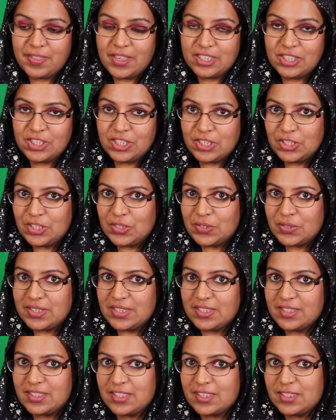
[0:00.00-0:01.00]
that she's
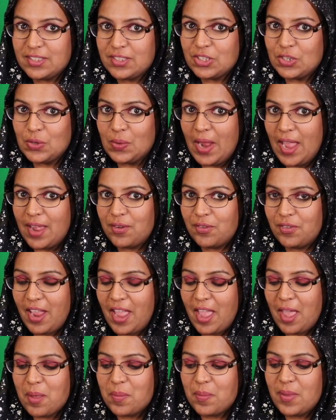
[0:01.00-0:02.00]
using the saran
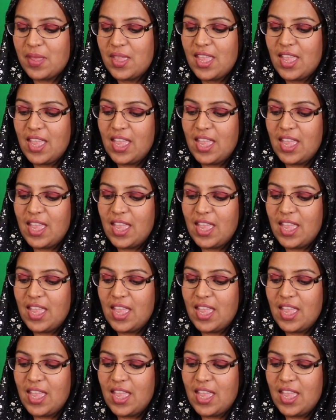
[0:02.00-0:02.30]
wrap